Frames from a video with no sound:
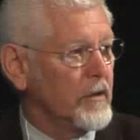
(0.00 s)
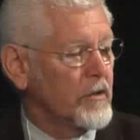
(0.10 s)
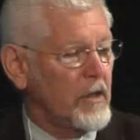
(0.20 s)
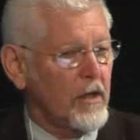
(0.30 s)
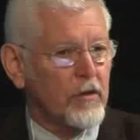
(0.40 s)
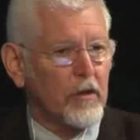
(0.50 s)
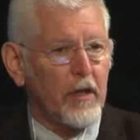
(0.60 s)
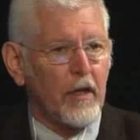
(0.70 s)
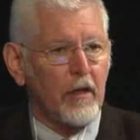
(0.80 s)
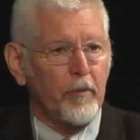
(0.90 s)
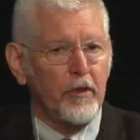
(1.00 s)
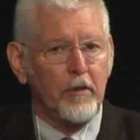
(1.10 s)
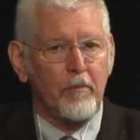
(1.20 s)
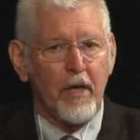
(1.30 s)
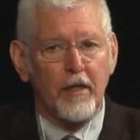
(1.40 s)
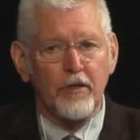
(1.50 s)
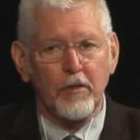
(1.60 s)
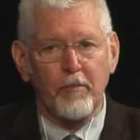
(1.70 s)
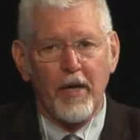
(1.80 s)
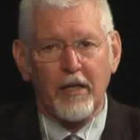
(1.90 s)
essential element in
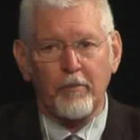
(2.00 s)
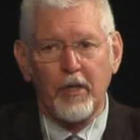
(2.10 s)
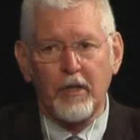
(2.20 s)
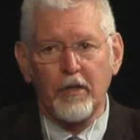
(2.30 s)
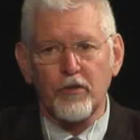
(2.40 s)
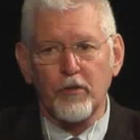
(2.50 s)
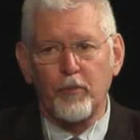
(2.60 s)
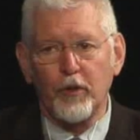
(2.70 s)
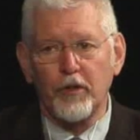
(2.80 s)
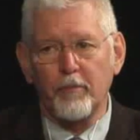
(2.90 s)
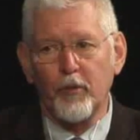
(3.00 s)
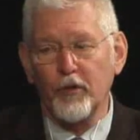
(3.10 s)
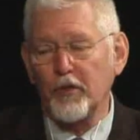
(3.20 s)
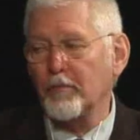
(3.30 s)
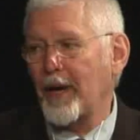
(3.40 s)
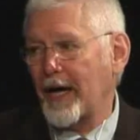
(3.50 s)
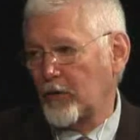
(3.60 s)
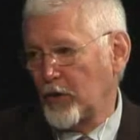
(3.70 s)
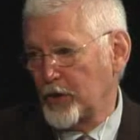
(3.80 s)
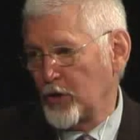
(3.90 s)
managing back pain is to put the burden
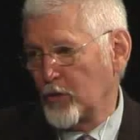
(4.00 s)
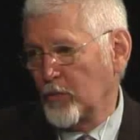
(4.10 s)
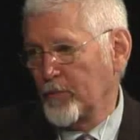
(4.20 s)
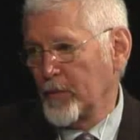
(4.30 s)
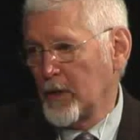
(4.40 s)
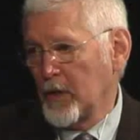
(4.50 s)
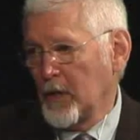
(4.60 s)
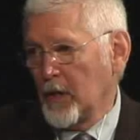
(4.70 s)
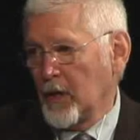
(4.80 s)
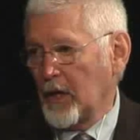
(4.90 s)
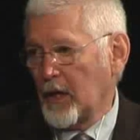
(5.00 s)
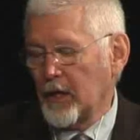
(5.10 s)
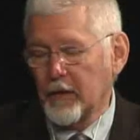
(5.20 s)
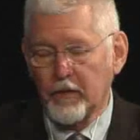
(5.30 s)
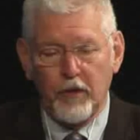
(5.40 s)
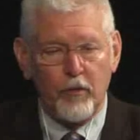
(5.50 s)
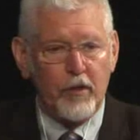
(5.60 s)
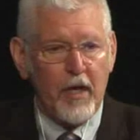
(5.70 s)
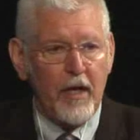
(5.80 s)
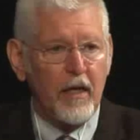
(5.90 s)
back on you. You
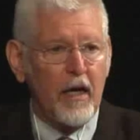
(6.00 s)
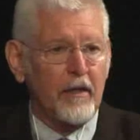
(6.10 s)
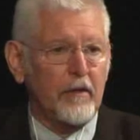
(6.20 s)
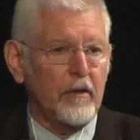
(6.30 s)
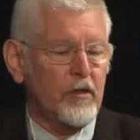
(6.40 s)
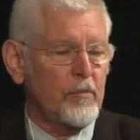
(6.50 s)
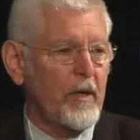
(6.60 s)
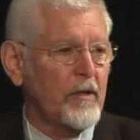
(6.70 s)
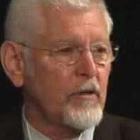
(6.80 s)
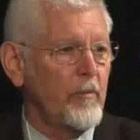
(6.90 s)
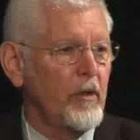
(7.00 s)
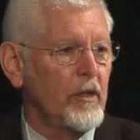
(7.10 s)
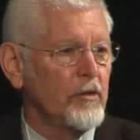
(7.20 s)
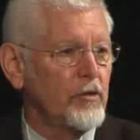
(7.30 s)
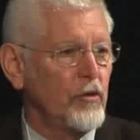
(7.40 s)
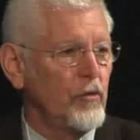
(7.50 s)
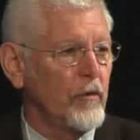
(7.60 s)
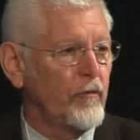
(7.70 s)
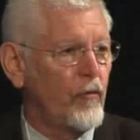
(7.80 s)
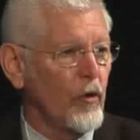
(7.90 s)
cannot expect someone else to
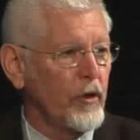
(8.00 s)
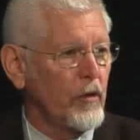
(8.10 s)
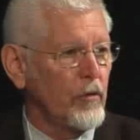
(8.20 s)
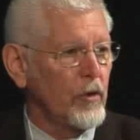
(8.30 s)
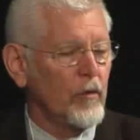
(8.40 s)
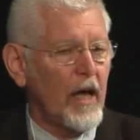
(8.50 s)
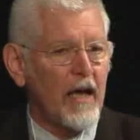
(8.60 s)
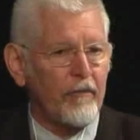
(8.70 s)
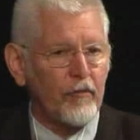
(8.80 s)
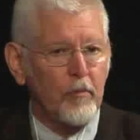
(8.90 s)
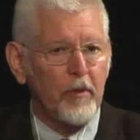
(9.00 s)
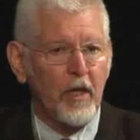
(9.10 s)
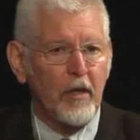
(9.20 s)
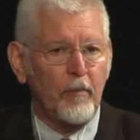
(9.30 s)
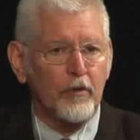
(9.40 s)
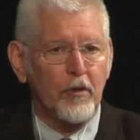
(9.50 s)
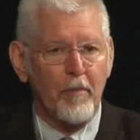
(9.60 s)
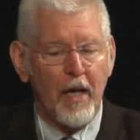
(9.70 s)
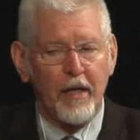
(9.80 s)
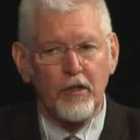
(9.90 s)
do it for you. You have to be able to
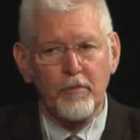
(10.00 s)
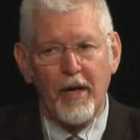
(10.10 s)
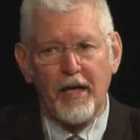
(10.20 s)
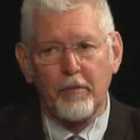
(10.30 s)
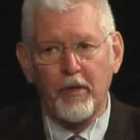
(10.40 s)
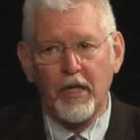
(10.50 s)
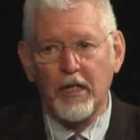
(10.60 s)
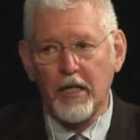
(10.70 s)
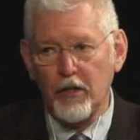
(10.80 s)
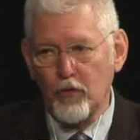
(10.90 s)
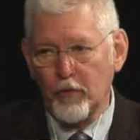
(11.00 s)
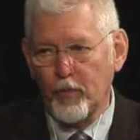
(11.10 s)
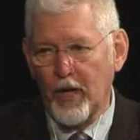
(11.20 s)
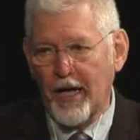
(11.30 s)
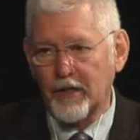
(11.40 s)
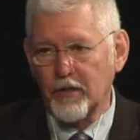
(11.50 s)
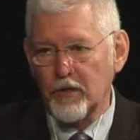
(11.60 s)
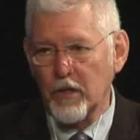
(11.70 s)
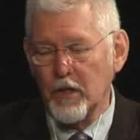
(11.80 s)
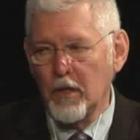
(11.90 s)
manage back pain in your
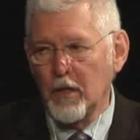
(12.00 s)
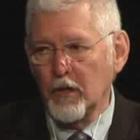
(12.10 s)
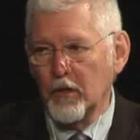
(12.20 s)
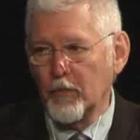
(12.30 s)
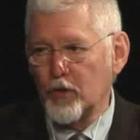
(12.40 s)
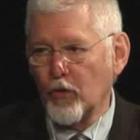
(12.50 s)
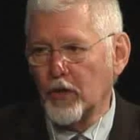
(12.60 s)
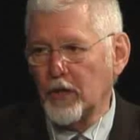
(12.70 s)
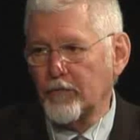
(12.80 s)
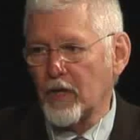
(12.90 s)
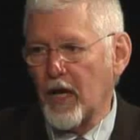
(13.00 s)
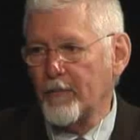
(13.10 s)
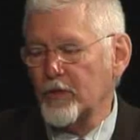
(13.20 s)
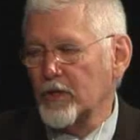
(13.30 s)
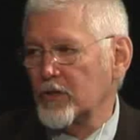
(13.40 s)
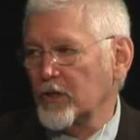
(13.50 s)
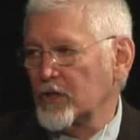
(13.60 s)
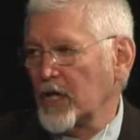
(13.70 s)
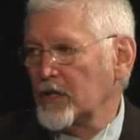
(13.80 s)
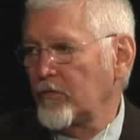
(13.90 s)
practice. The majority of times it's
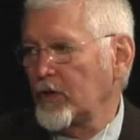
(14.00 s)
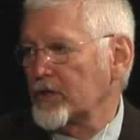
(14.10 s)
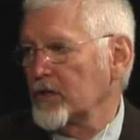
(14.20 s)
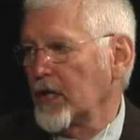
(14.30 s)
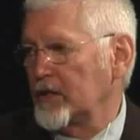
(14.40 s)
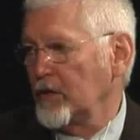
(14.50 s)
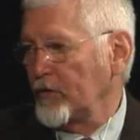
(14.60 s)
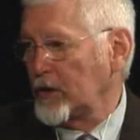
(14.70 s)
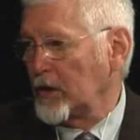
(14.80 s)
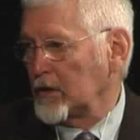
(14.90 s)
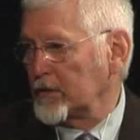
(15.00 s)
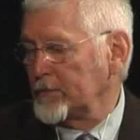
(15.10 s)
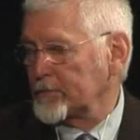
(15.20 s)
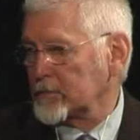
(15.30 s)
successful, it's not difficult,